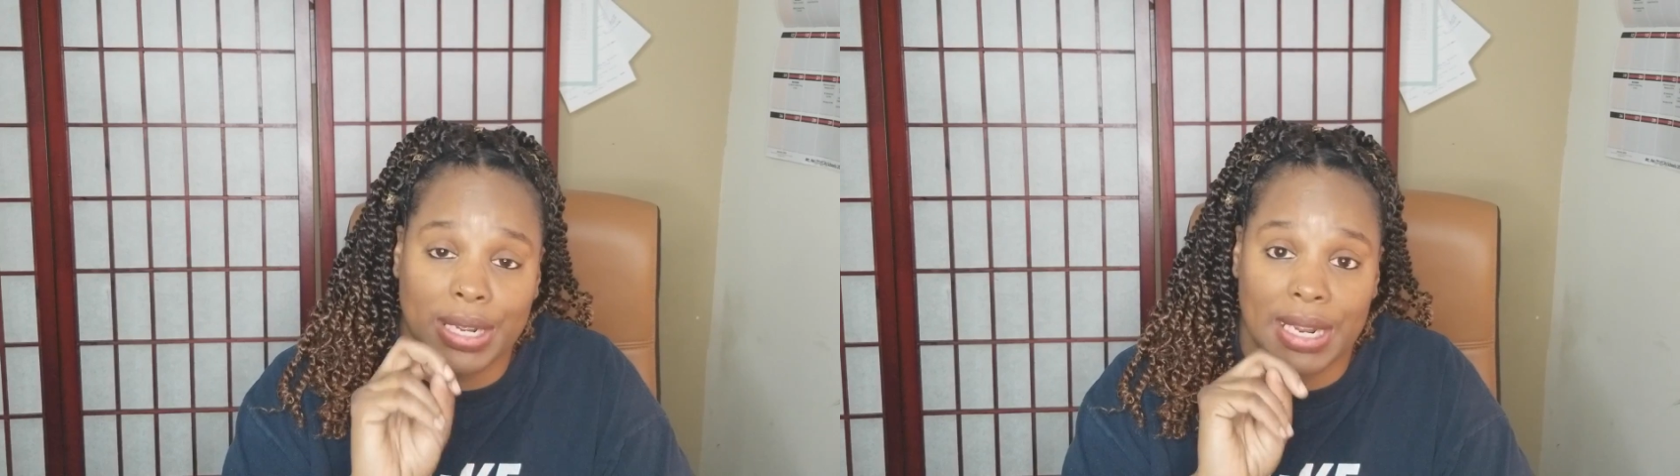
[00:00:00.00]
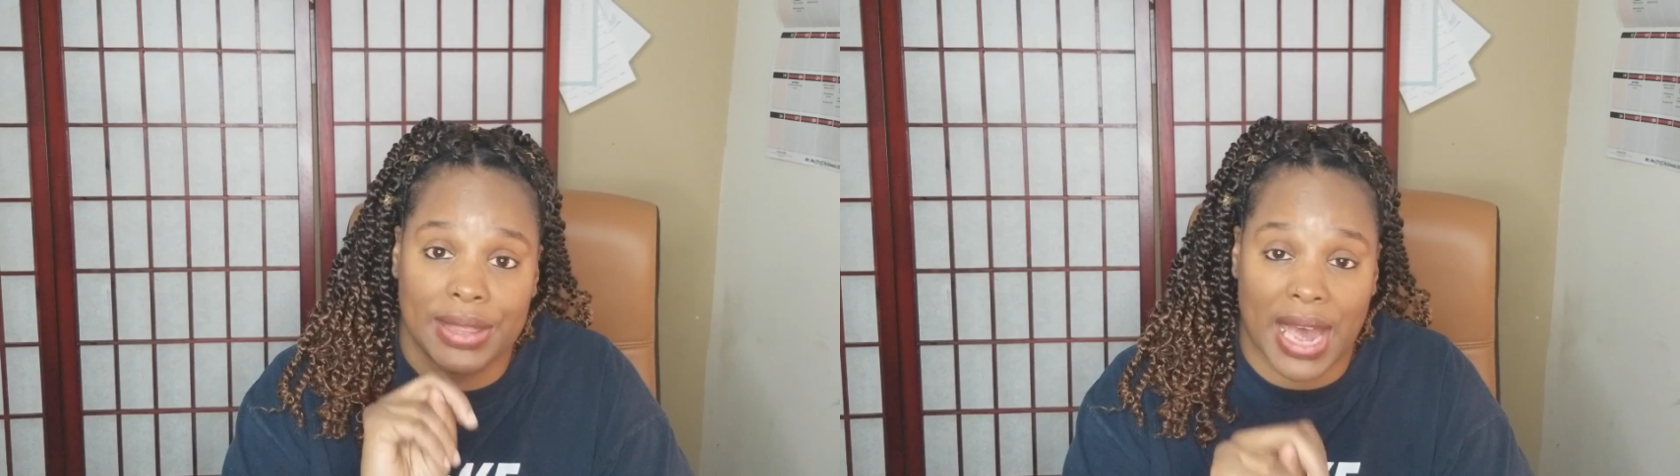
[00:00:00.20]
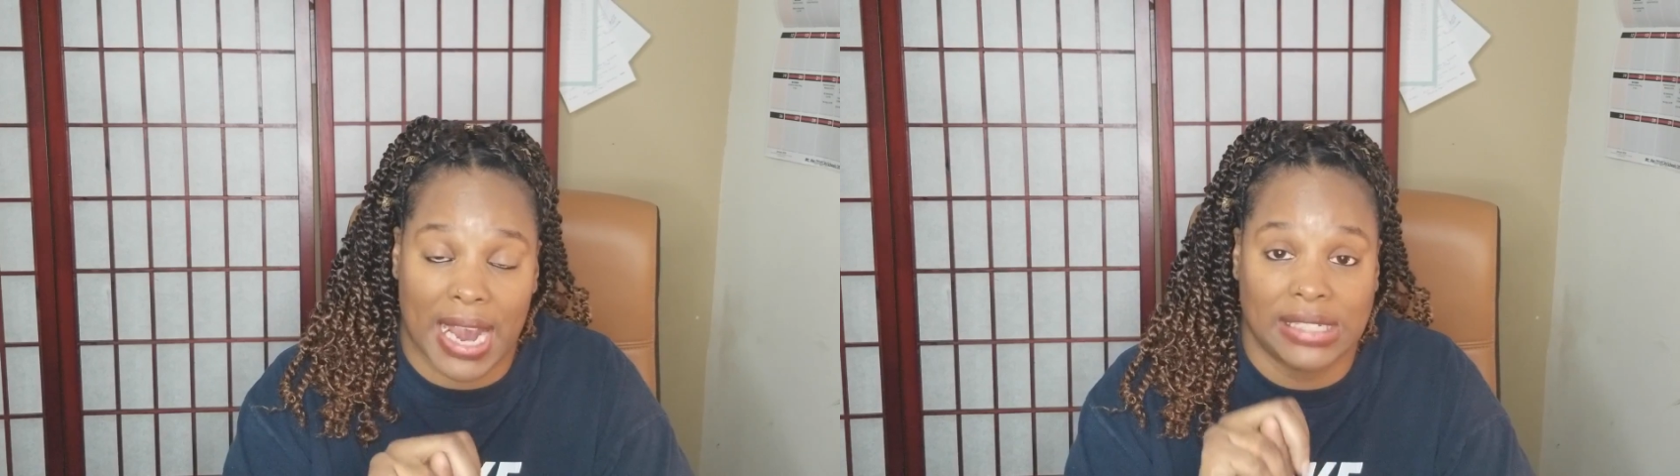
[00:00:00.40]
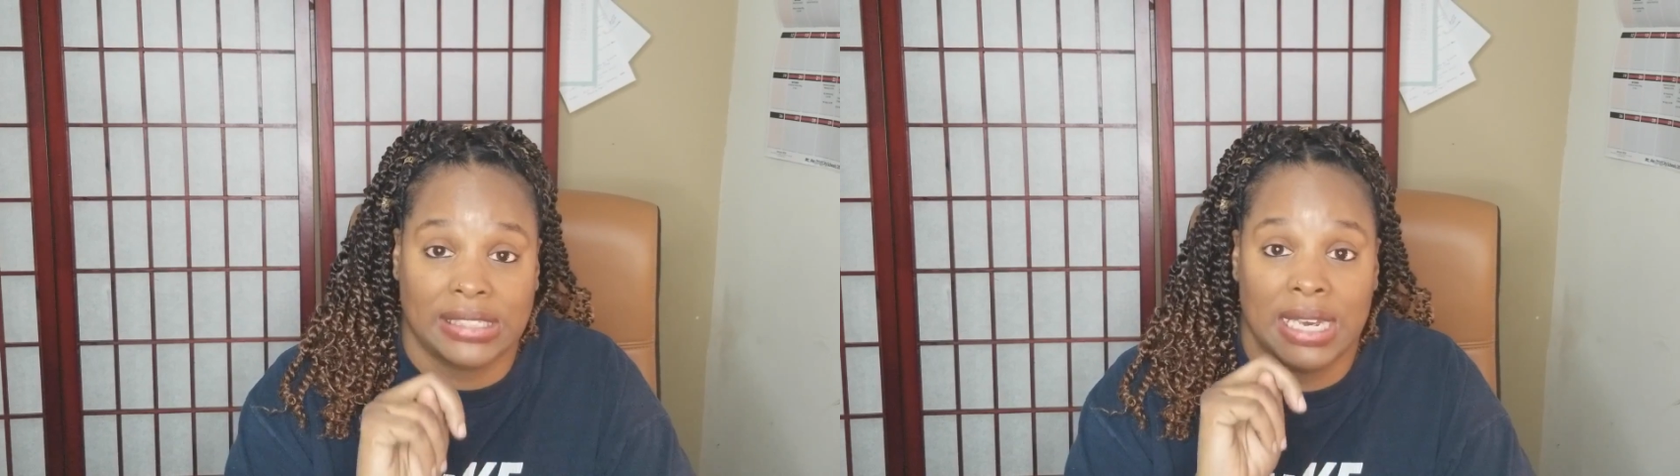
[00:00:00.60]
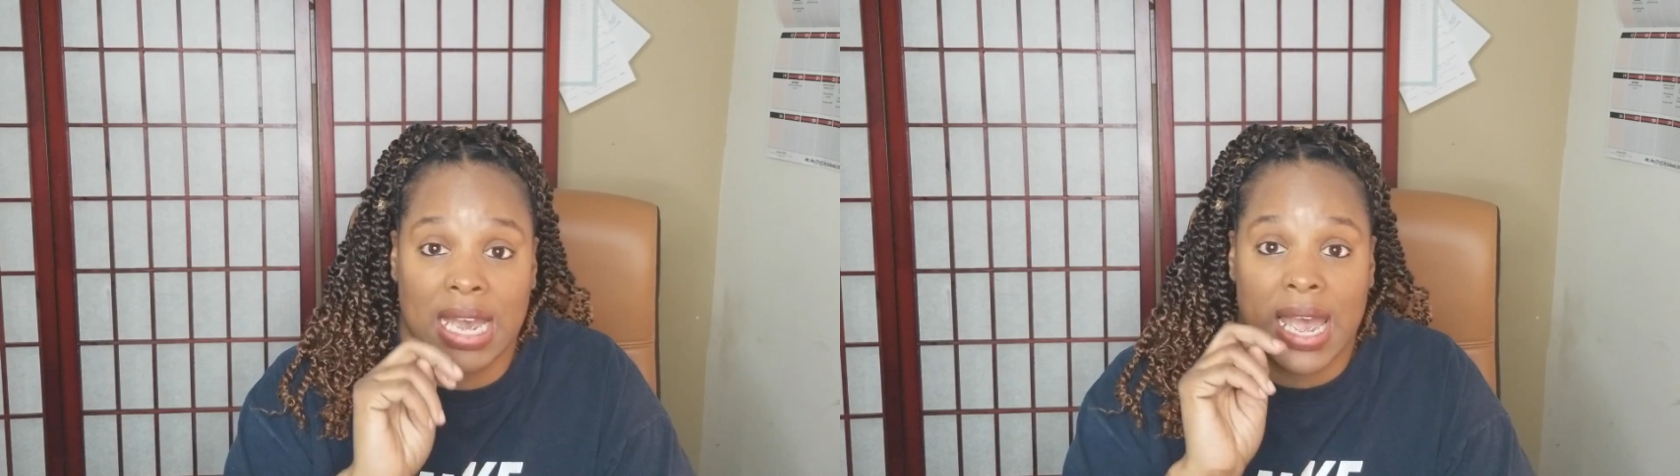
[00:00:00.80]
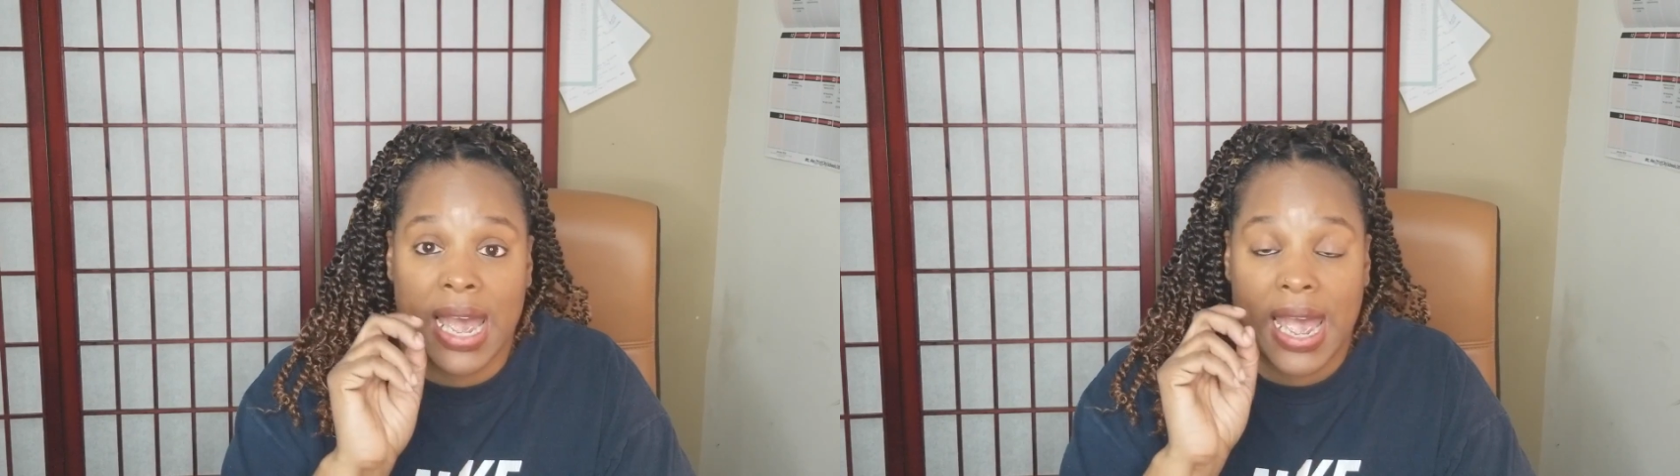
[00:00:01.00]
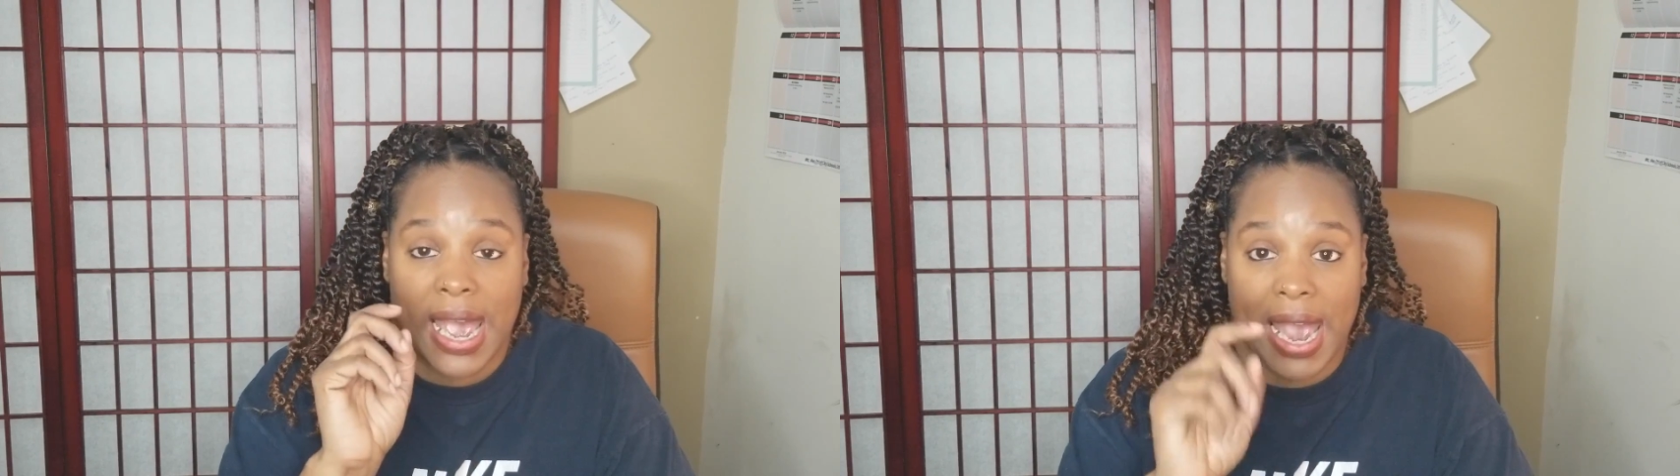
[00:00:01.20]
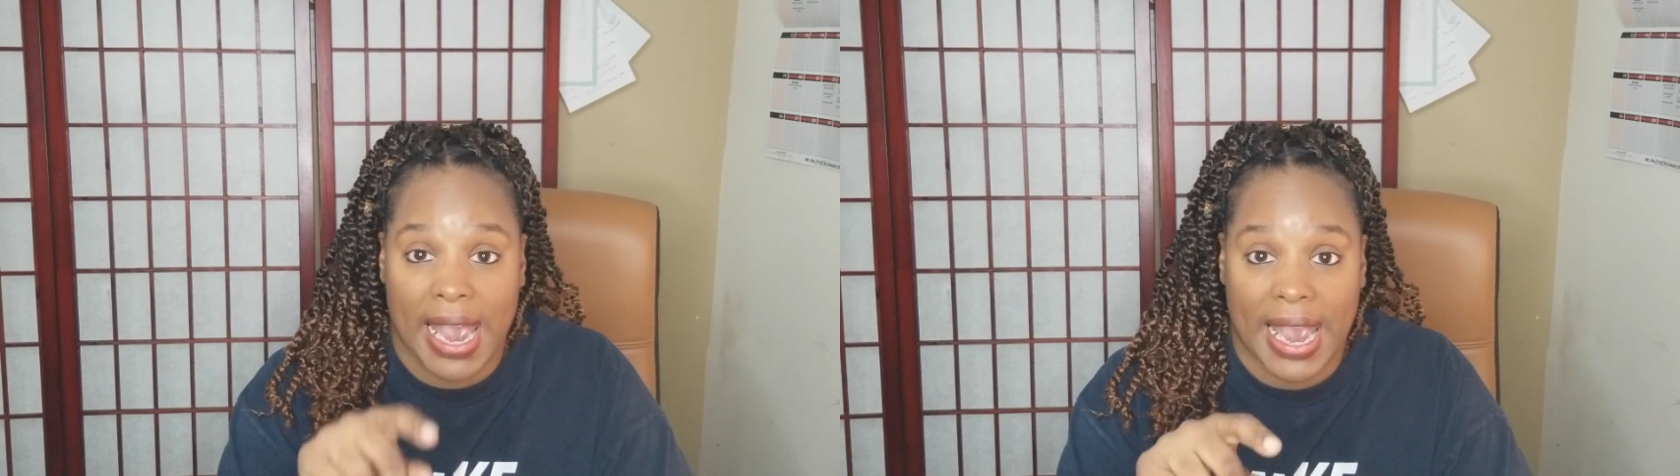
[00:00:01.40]
and night.
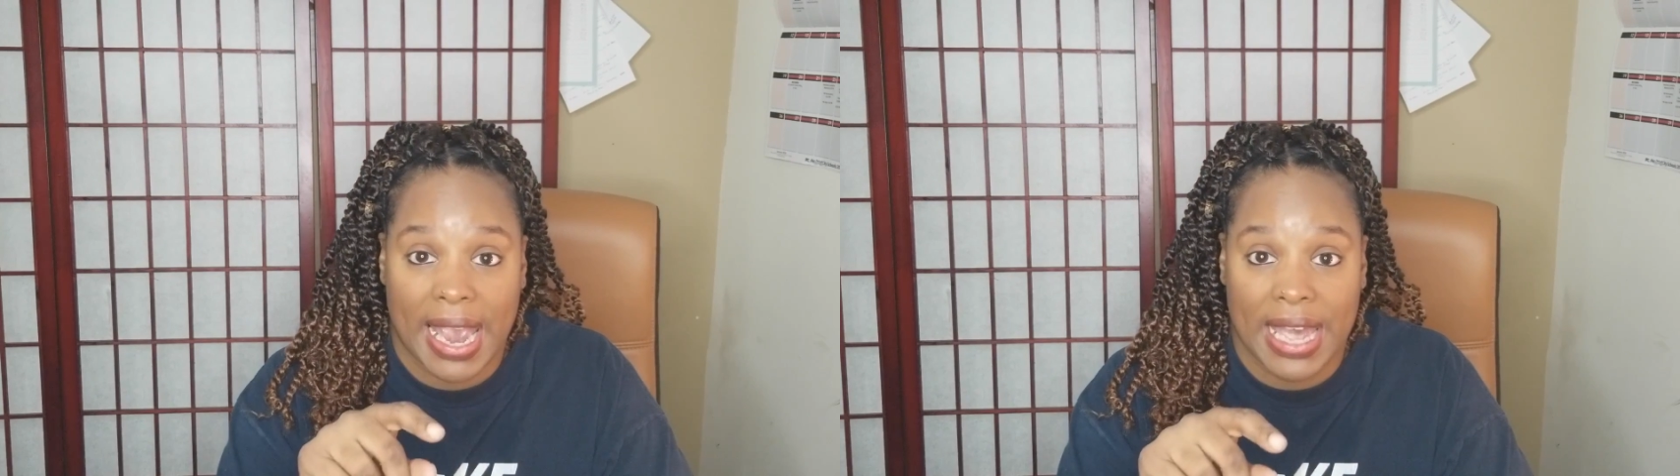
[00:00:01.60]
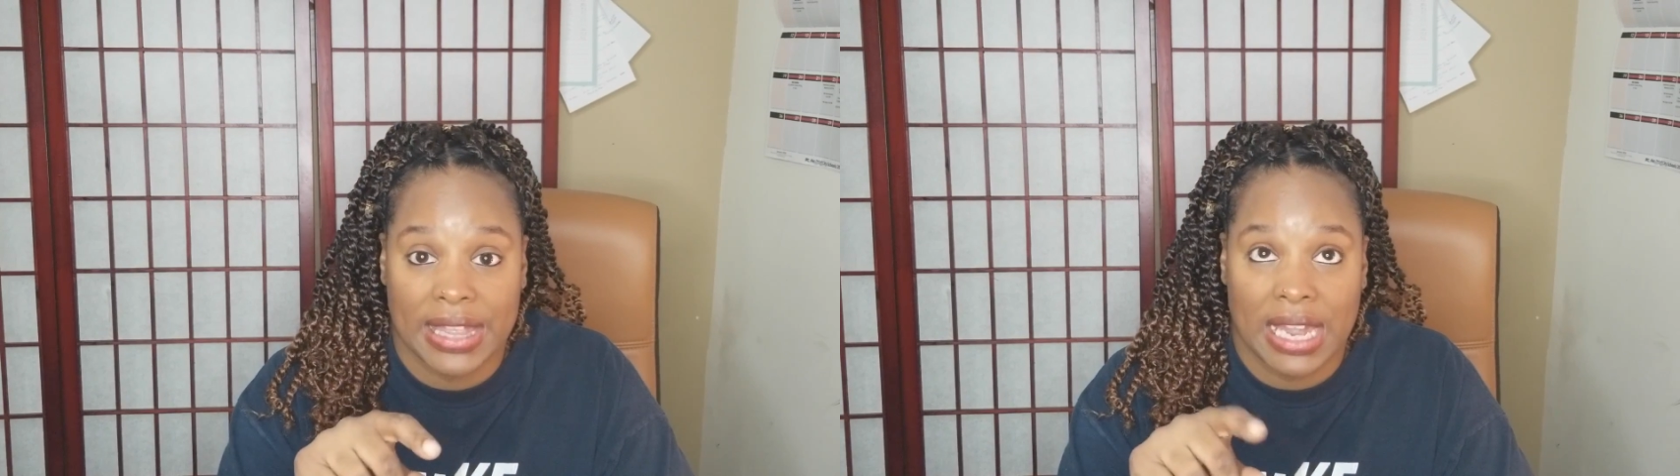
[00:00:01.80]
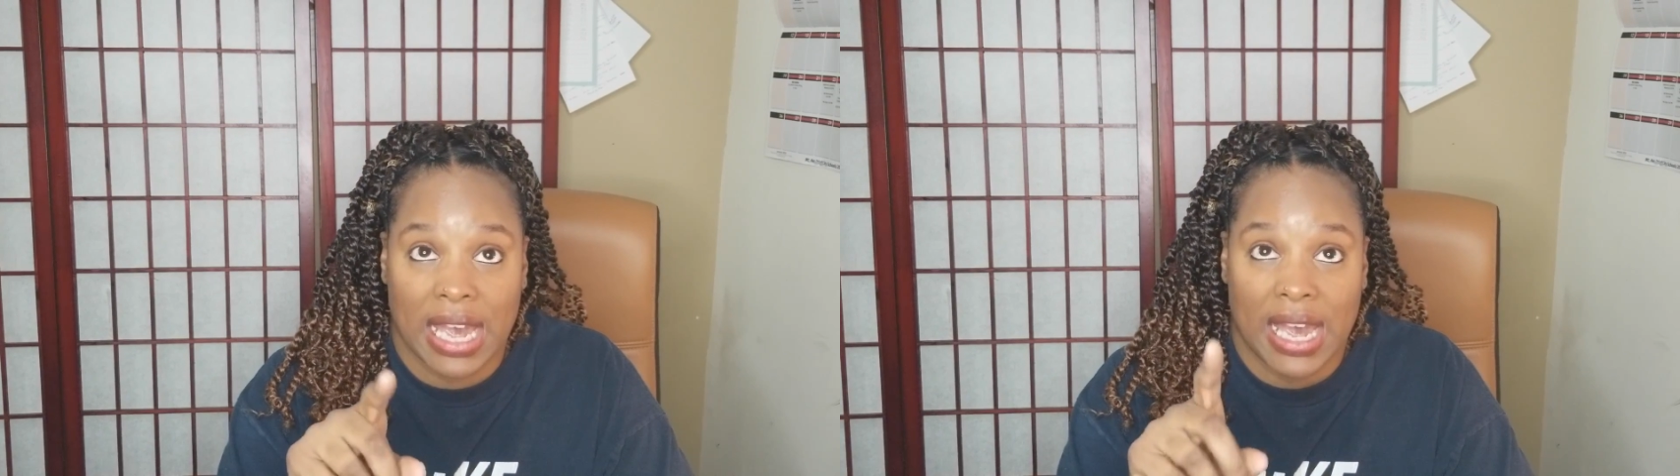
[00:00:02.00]
And